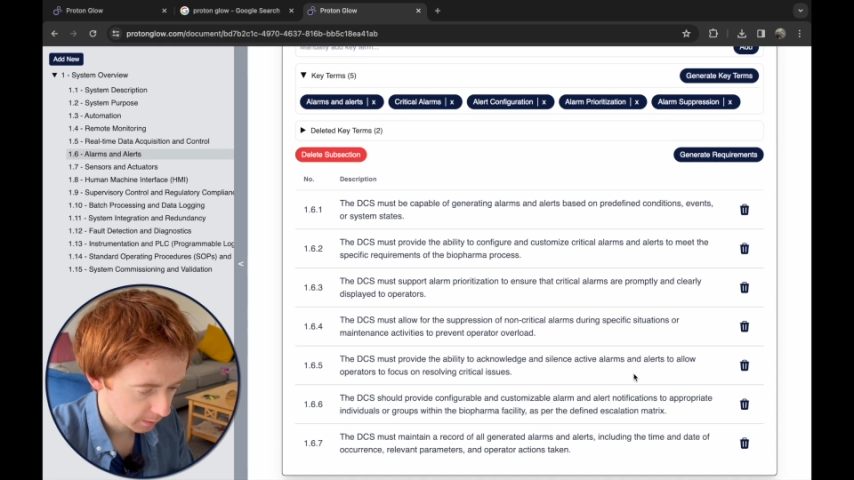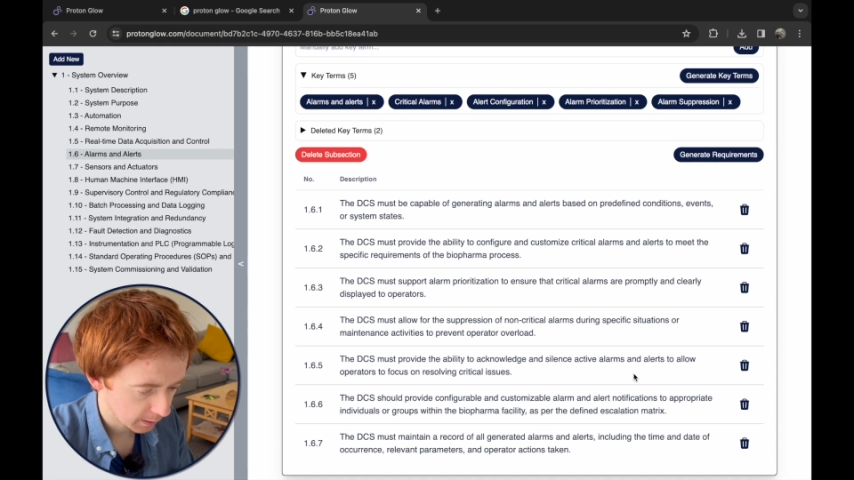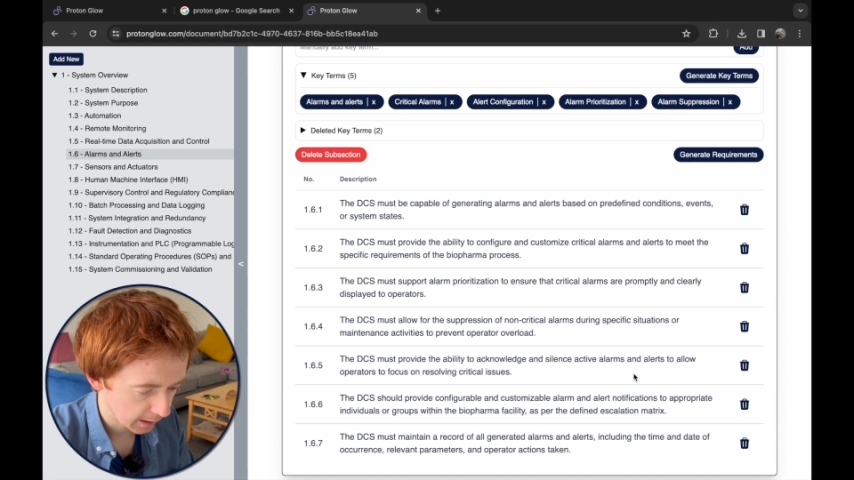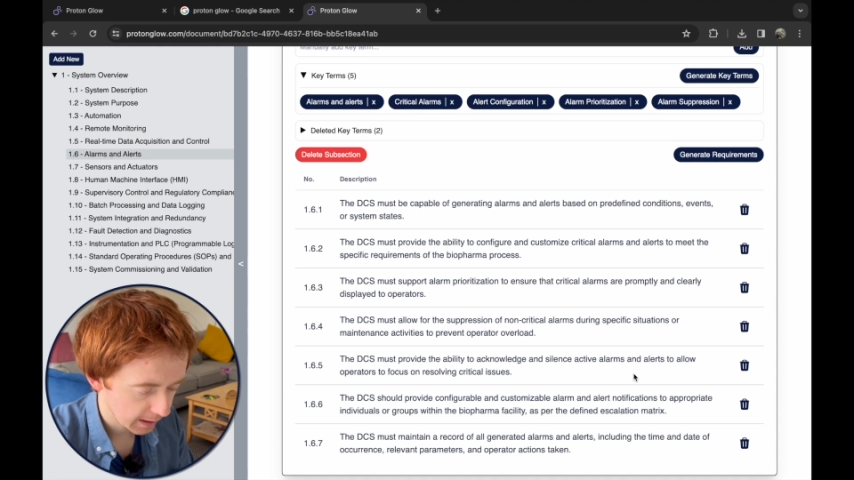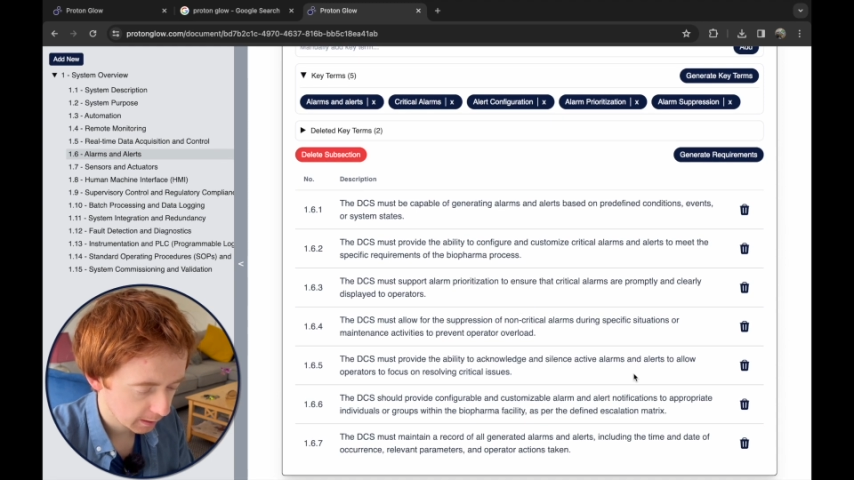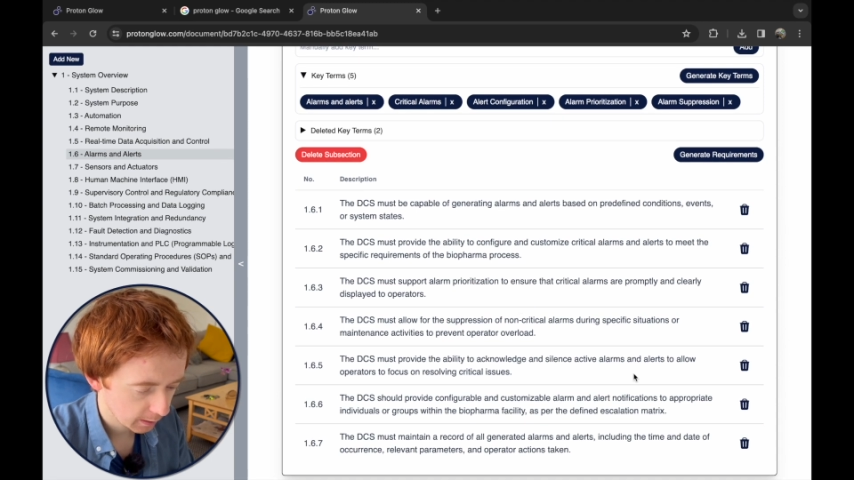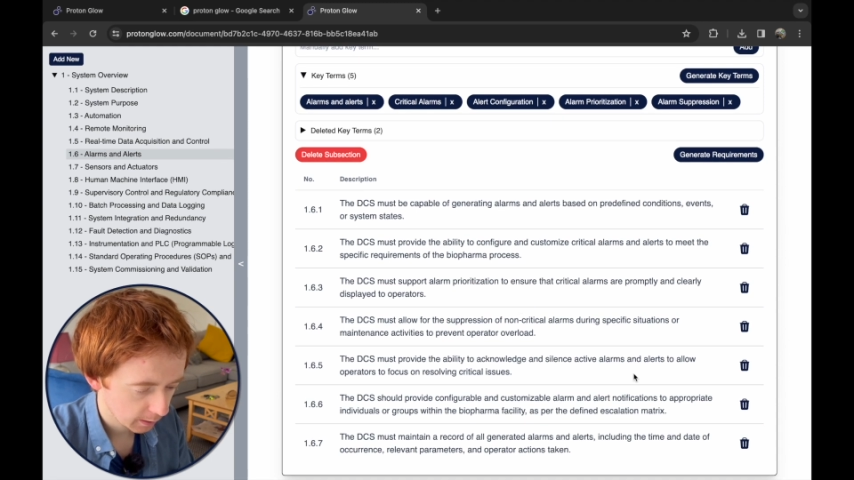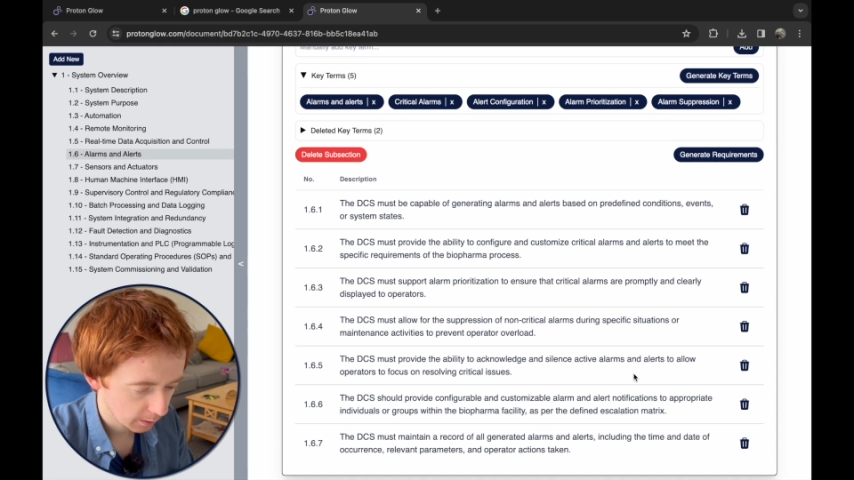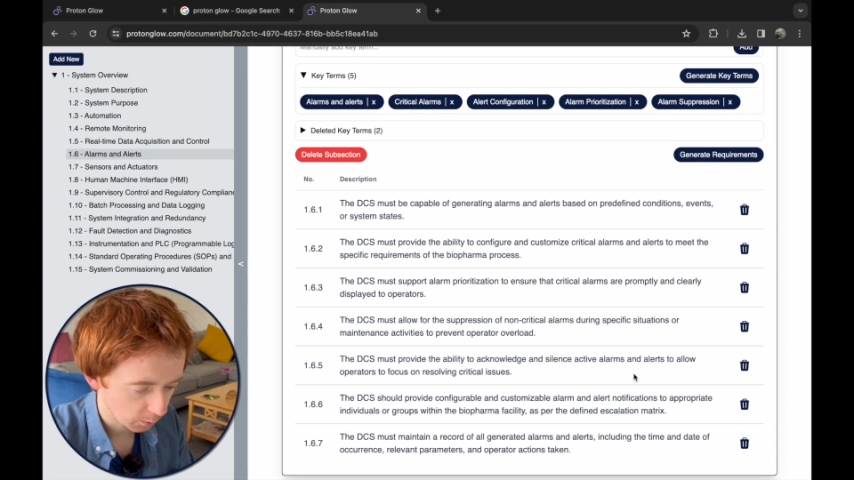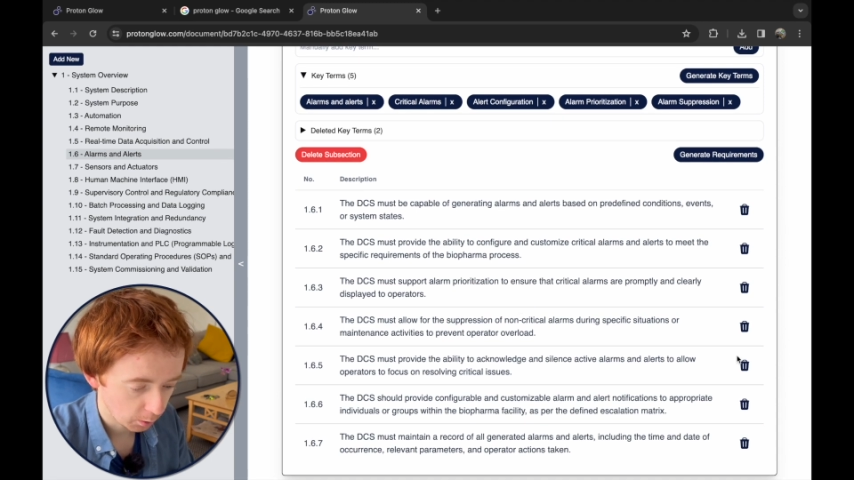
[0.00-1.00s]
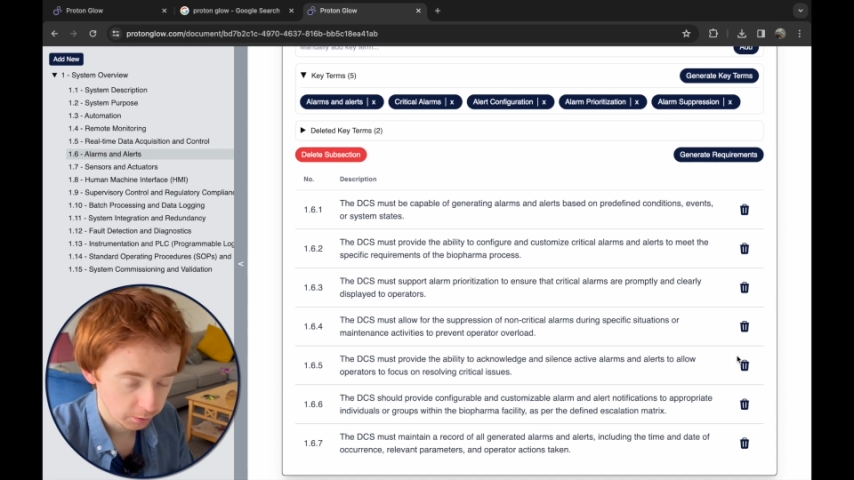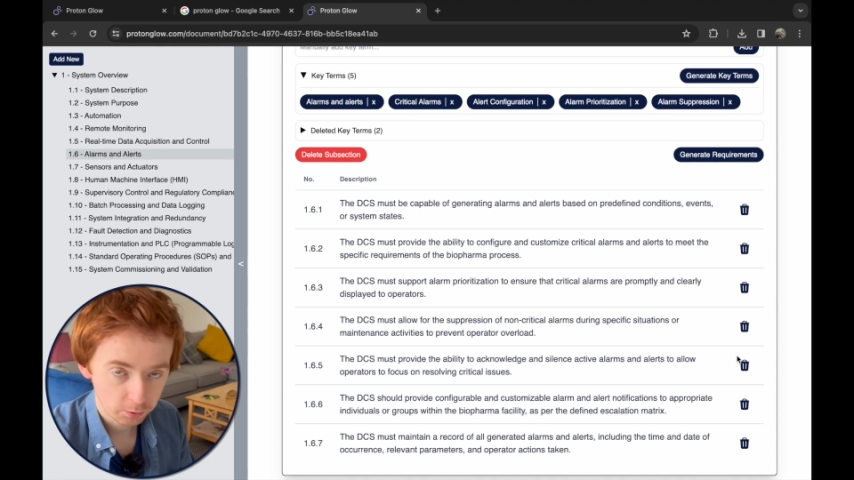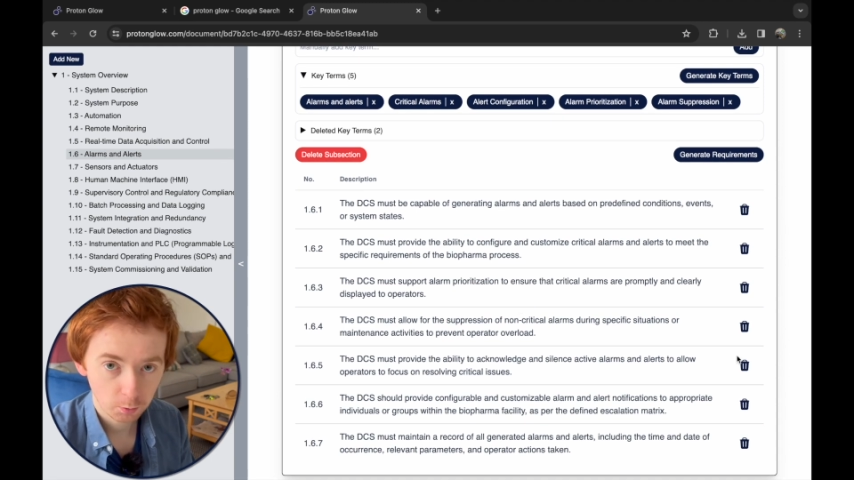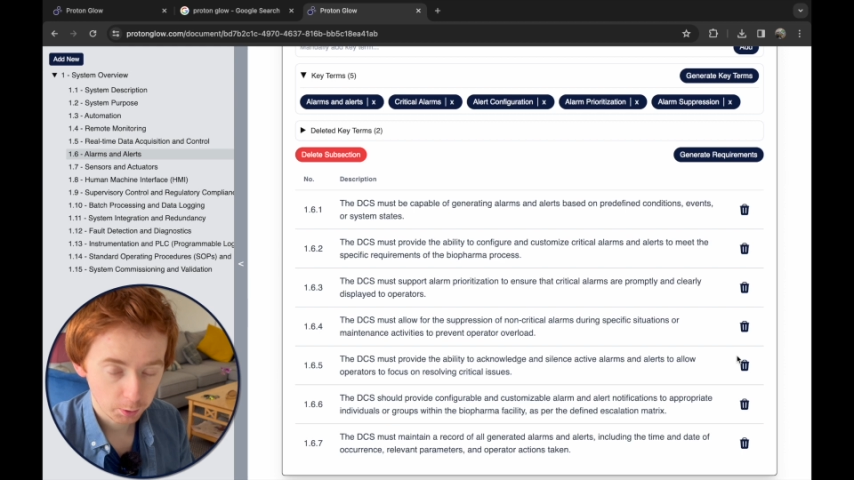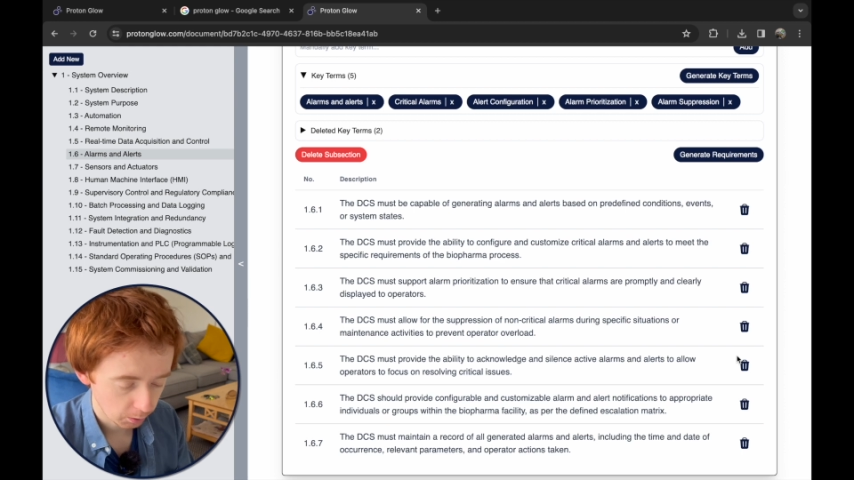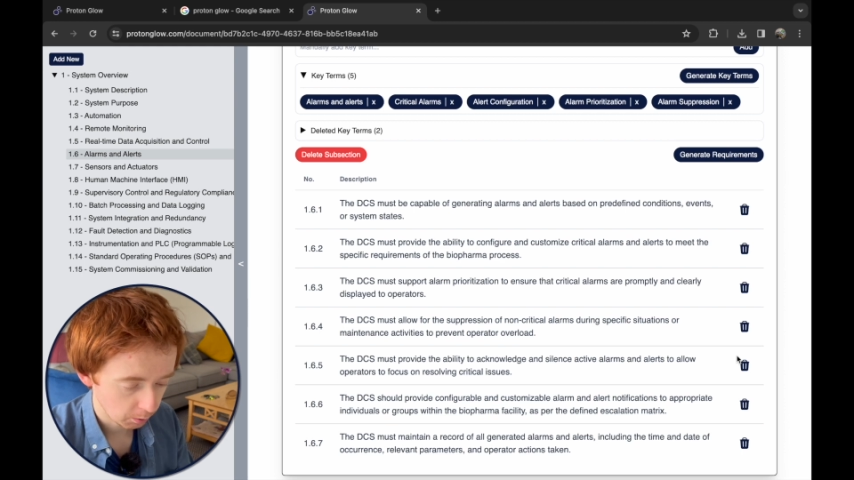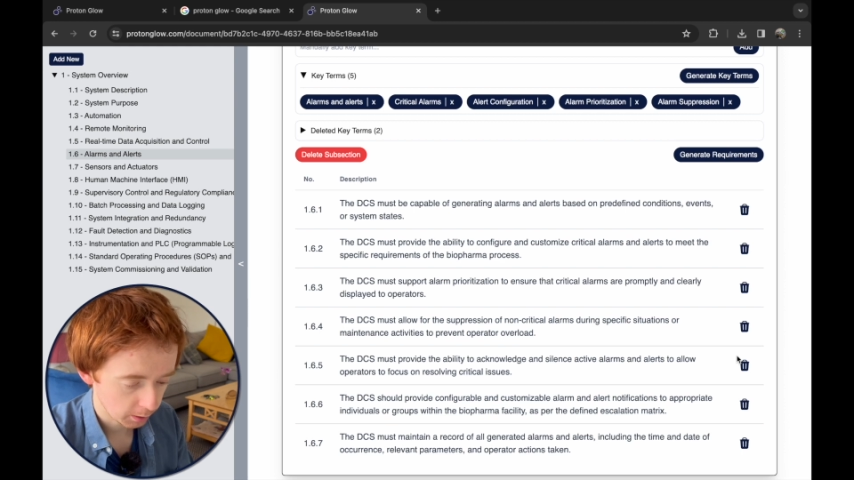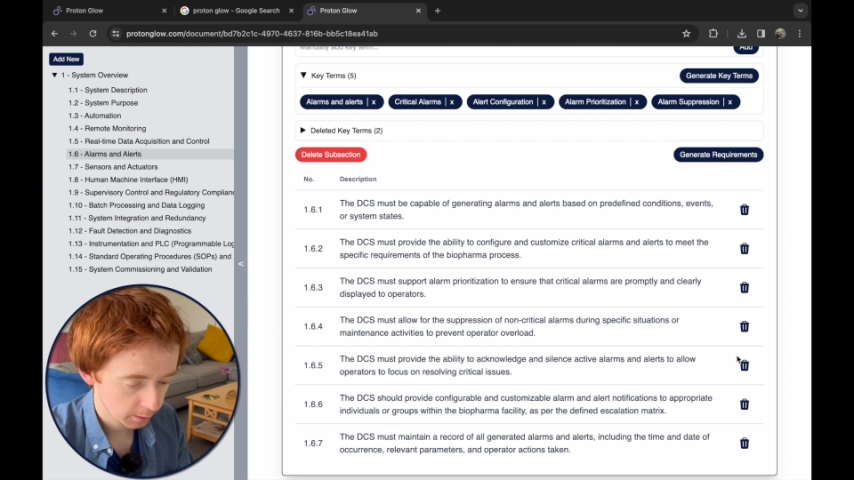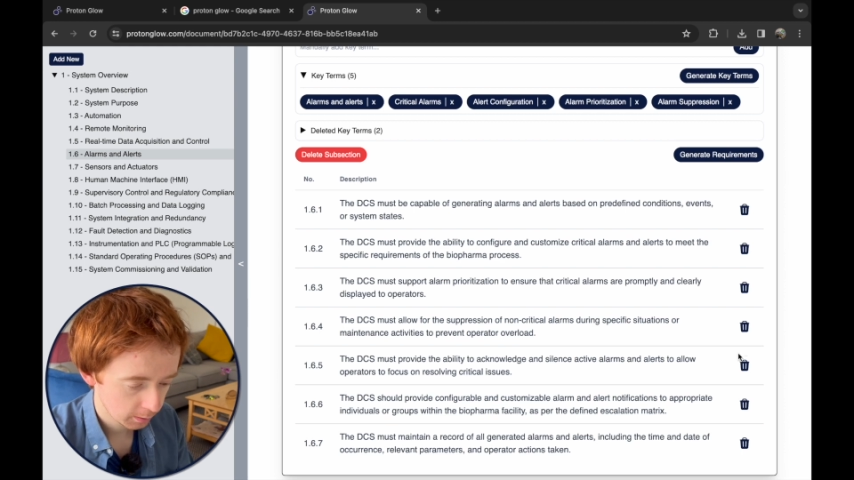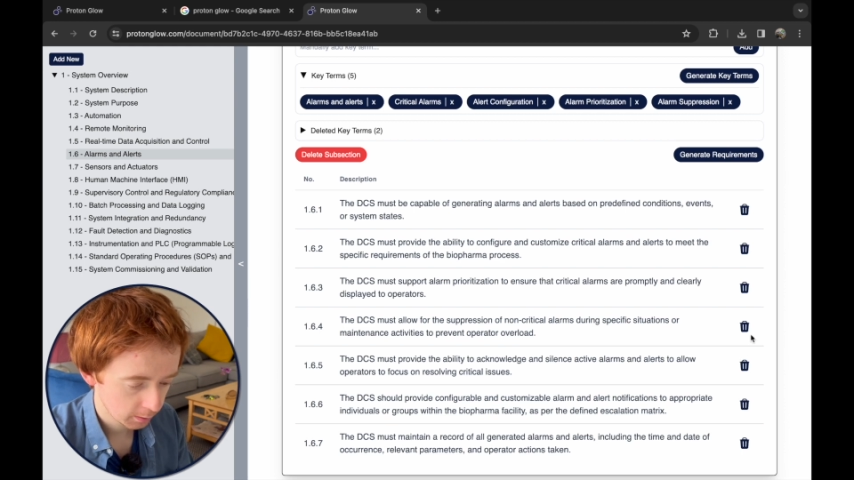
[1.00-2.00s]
delete the ones we don't want,